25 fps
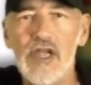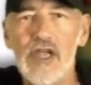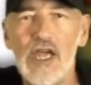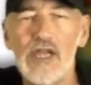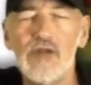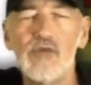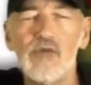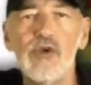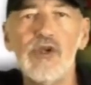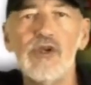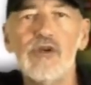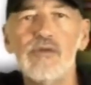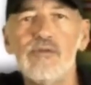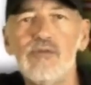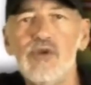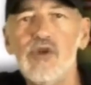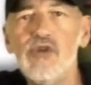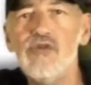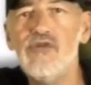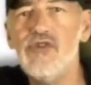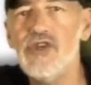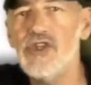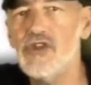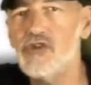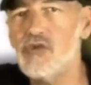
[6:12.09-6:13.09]
And we are
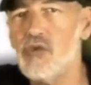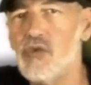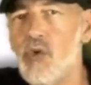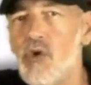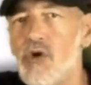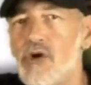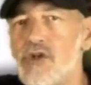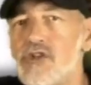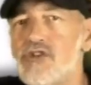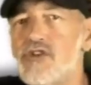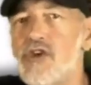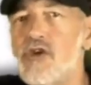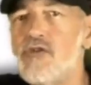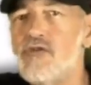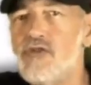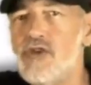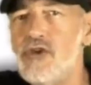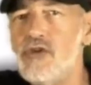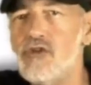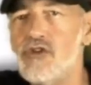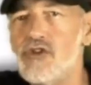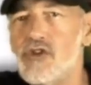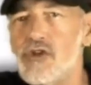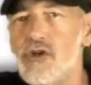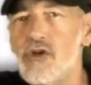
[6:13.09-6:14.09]
moving towards a
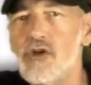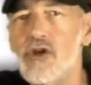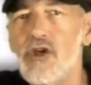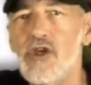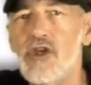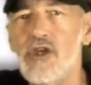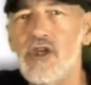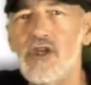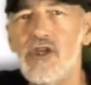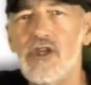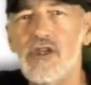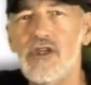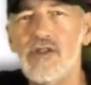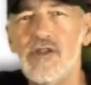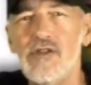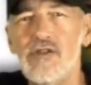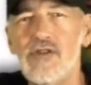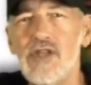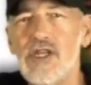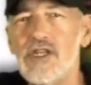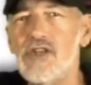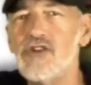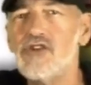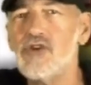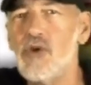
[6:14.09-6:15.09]
future
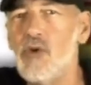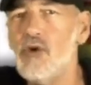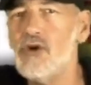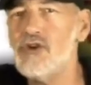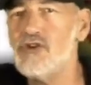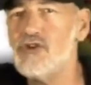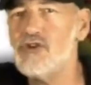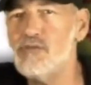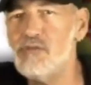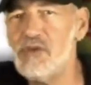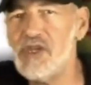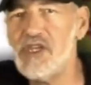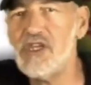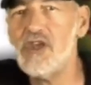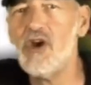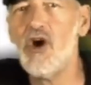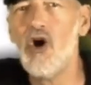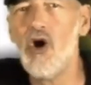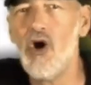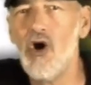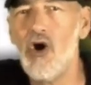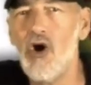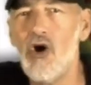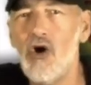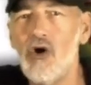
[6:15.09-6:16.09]
that is going to be
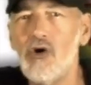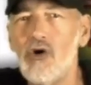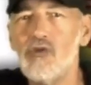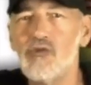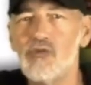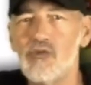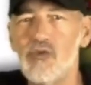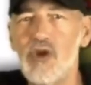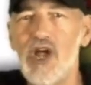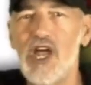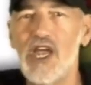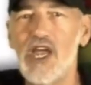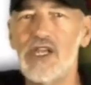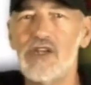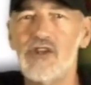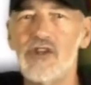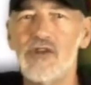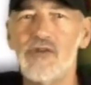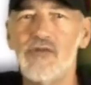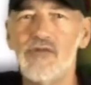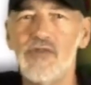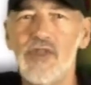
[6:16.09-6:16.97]
all right.